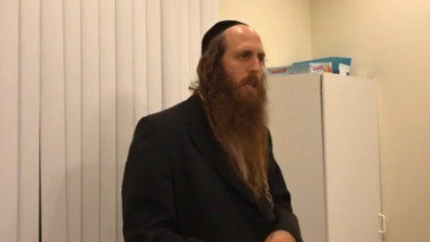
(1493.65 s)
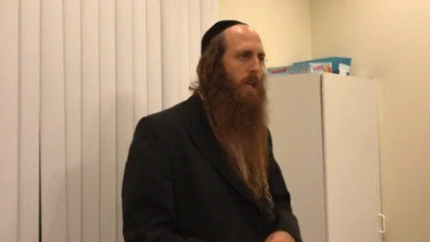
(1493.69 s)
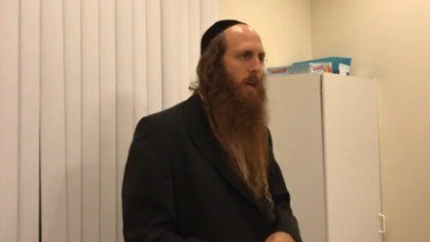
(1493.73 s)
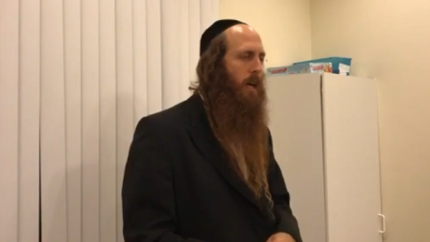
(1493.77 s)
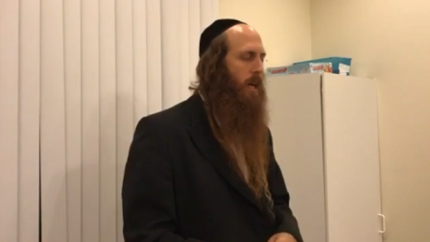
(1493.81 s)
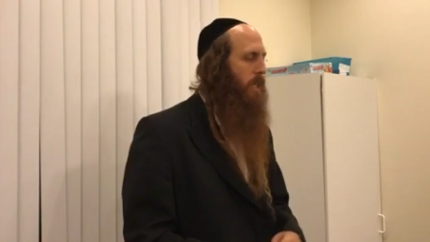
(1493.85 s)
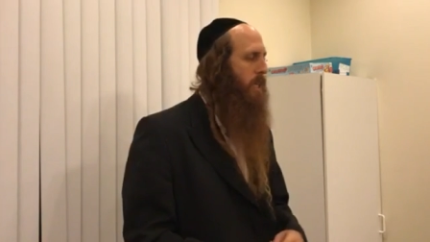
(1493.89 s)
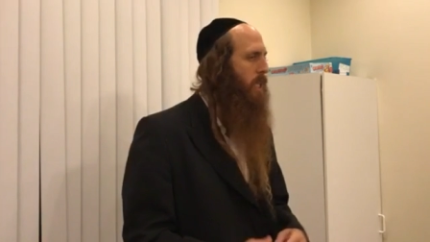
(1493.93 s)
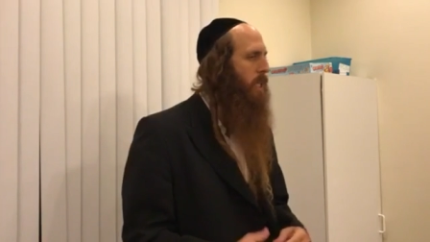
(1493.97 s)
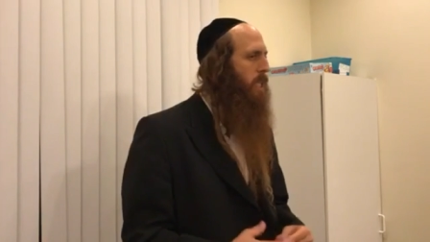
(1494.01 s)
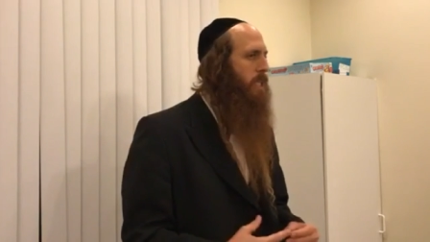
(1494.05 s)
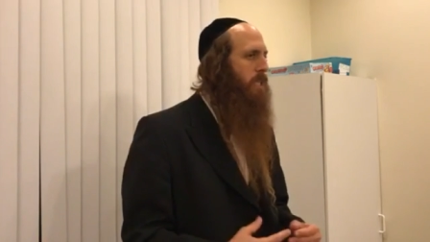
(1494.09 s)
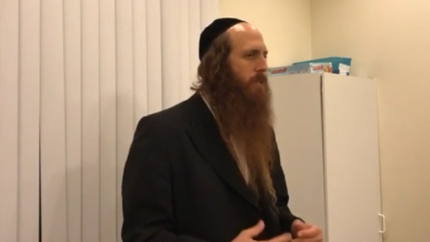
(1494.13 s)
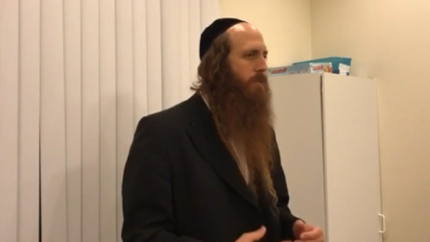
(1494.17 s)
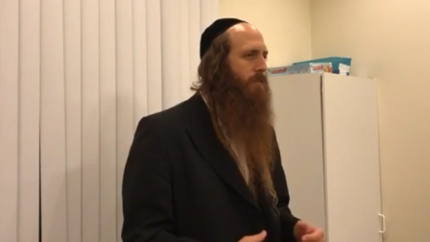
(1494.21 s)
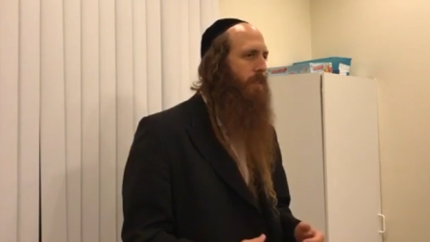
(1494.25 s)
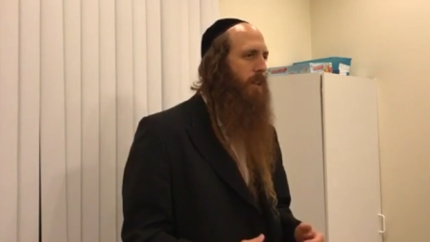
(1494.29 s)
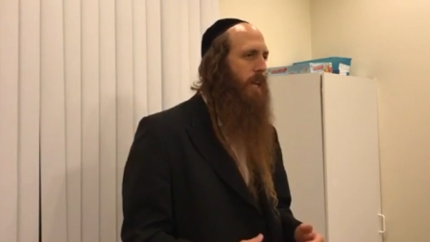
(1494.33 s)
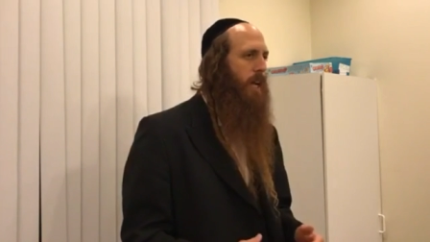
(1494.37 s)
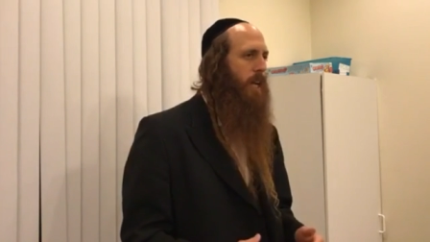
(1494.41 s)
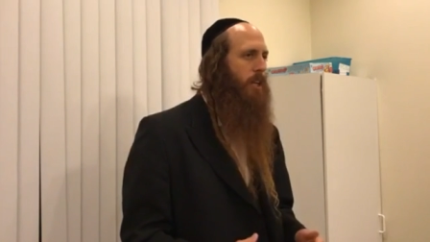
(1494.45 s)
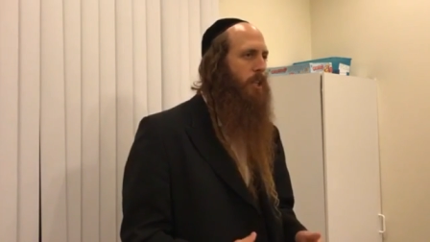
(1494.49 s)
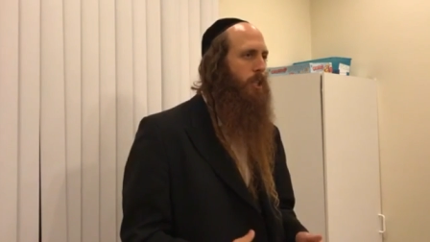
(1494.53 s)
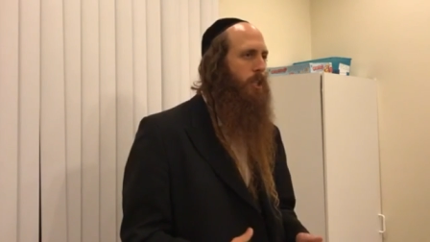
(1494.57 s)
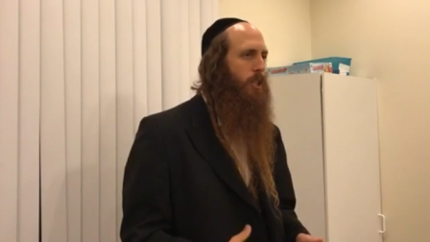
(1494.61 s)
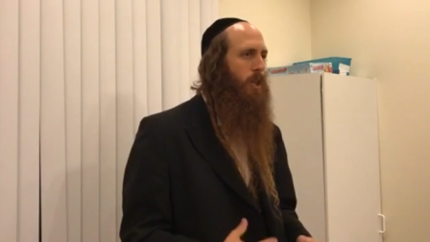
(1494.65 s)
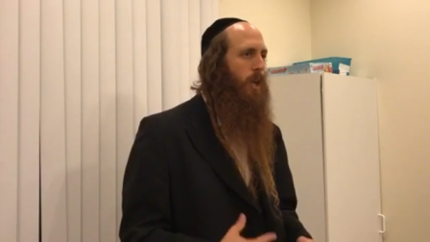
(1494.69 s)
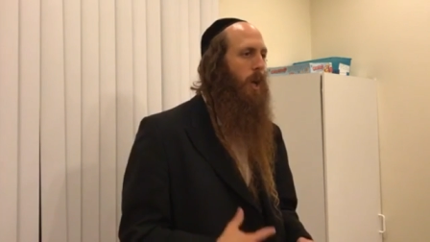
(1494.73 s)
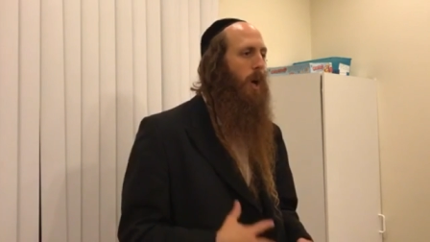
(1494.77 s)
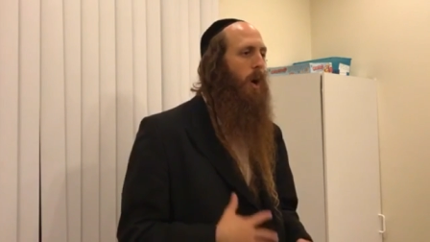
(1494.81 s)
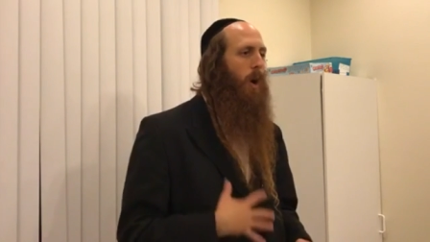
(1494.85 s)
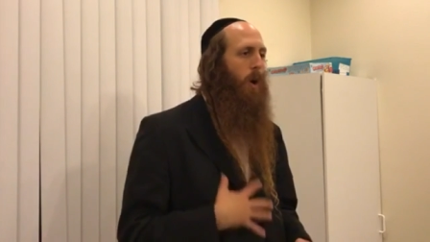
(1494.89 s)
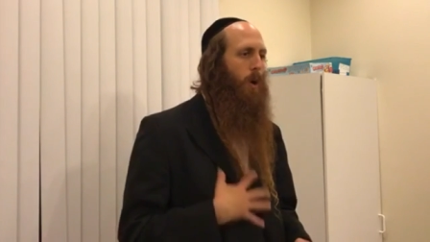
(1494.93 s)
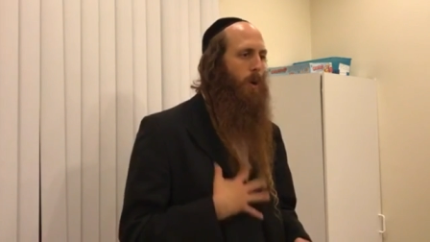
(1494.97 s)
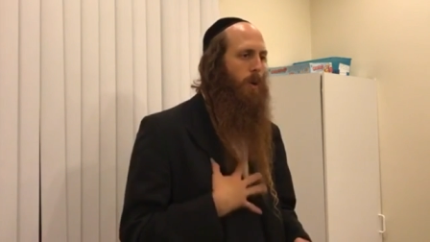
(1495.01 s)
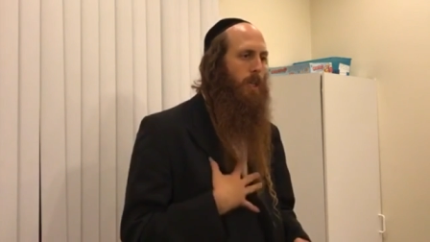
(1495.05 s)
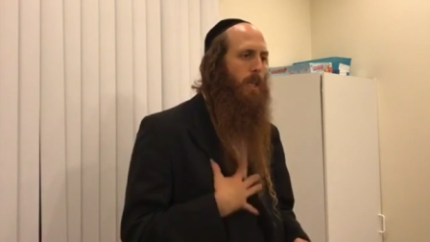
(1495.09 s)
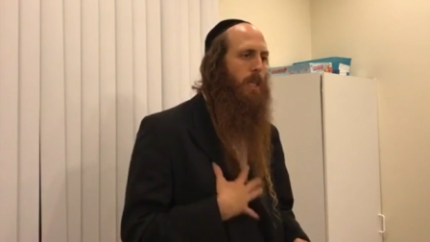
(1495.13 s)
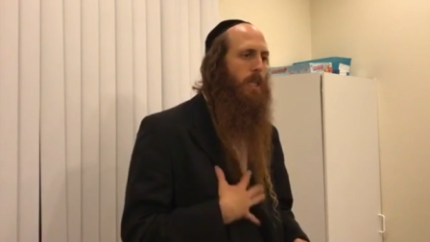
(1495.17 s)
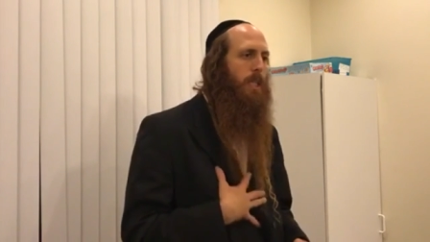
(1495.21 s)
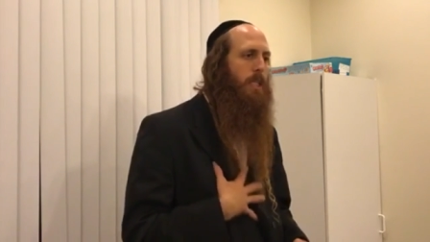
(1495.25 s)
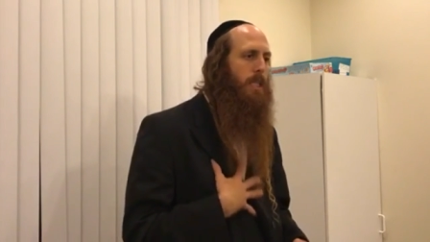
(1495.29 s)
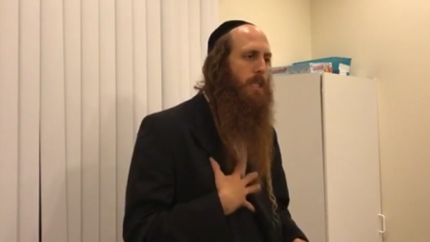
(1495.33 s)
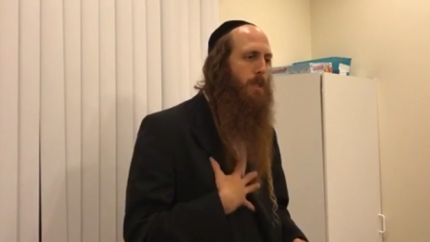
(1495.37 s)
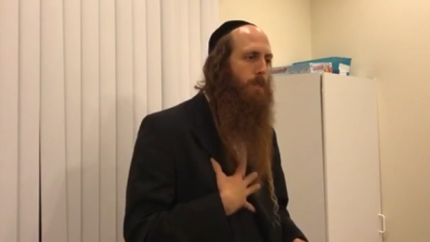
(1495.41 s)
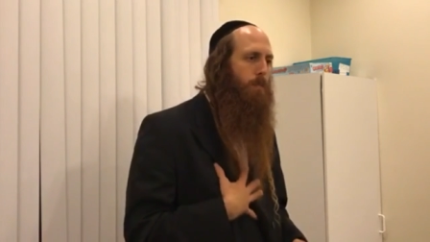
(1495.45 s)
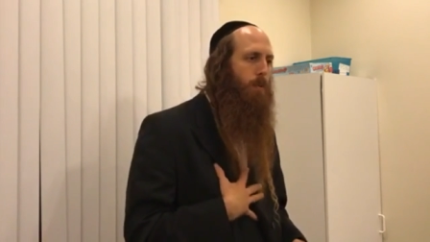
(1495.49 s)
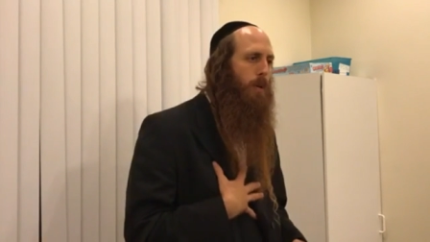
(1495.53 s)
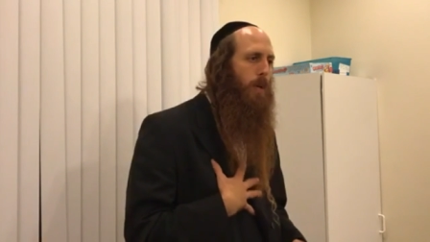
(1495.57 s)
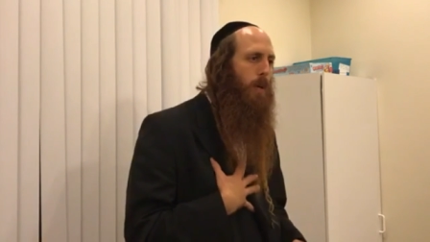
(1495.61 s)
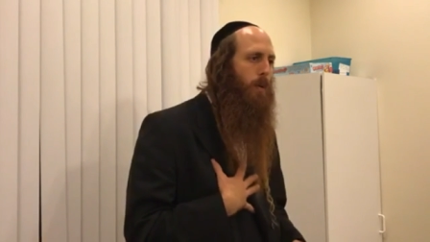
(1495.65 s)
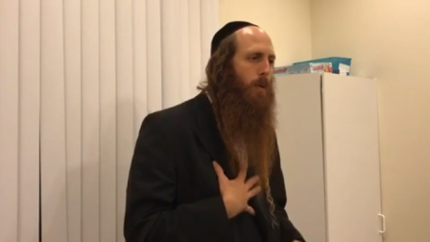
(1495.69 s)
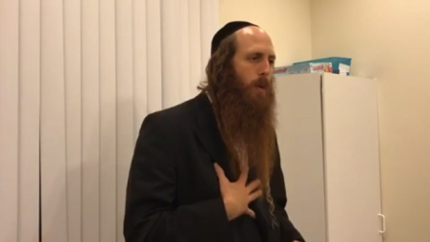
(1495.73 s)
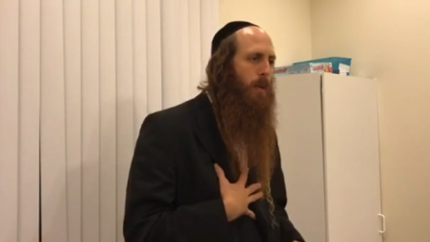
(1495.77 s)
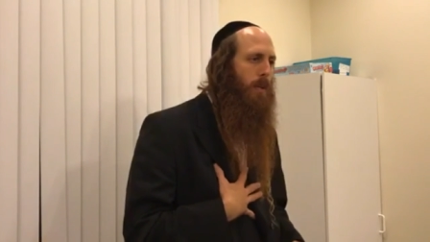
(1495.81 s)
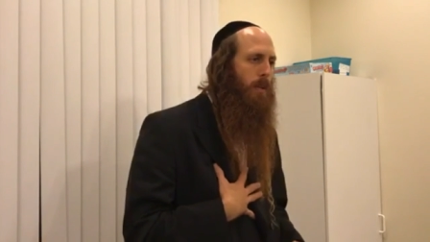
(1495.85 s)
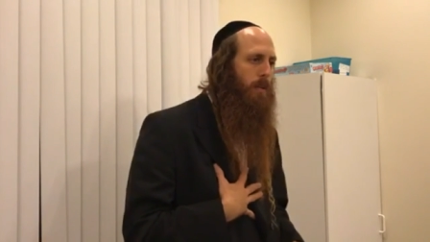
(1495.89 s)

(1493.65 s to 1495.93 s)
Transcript: on his flesh, on his spirit,